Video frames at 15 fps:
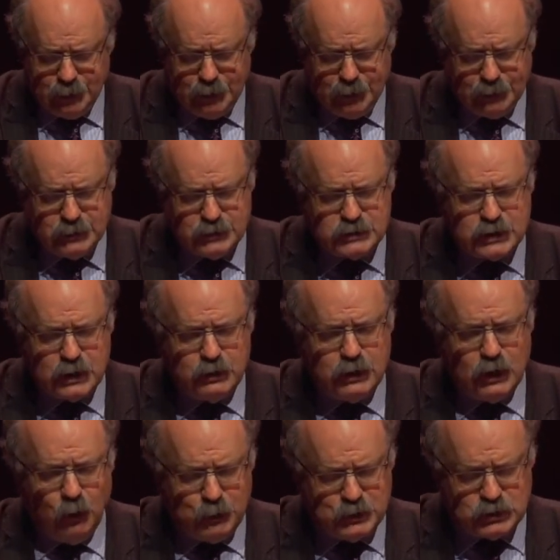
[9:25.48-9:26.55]
And so
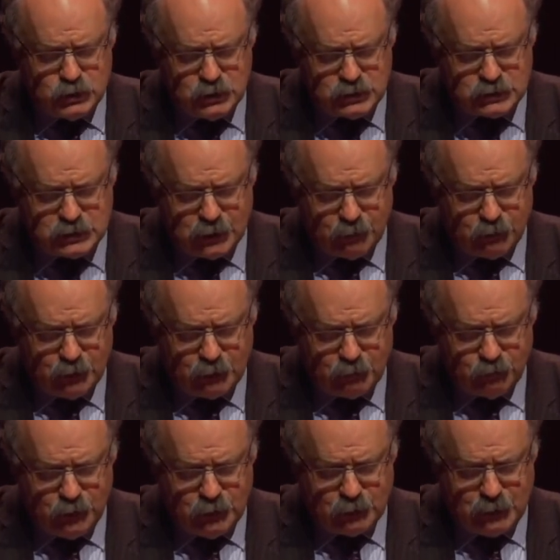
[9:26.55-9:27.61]
the opportunity, I think,
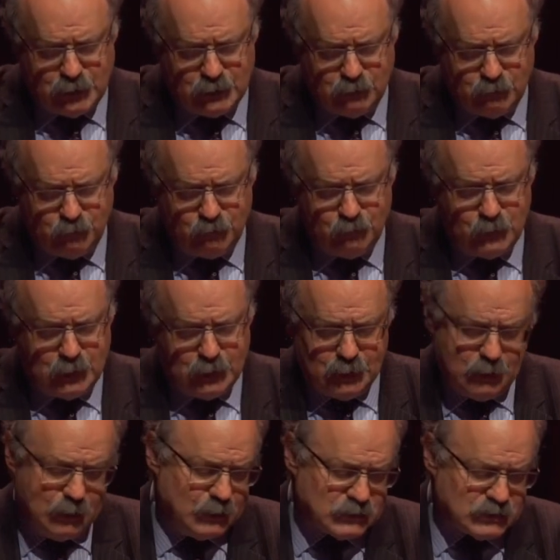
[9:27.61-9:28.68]
for the creative
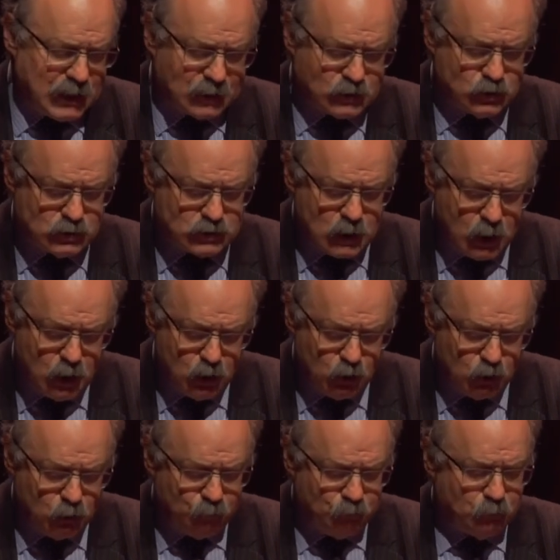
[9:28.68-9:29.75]
sector as a
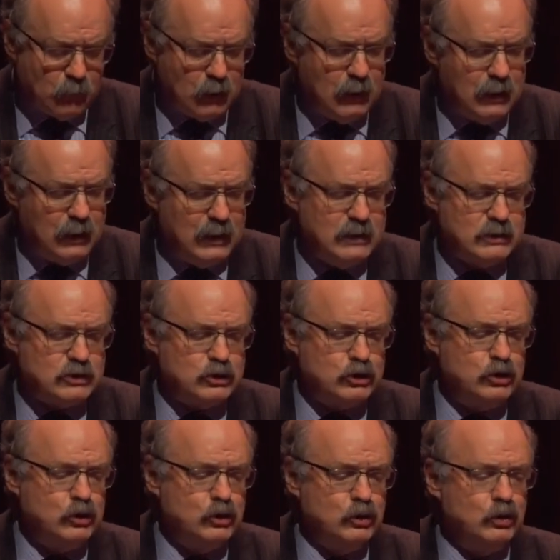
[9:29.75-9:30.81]
whole is
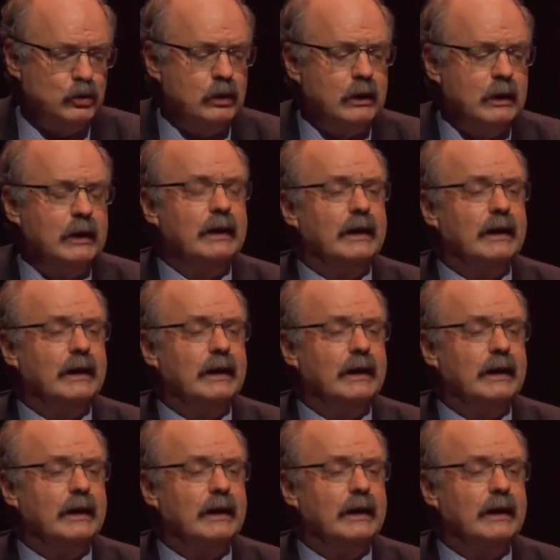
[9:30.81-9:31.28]
to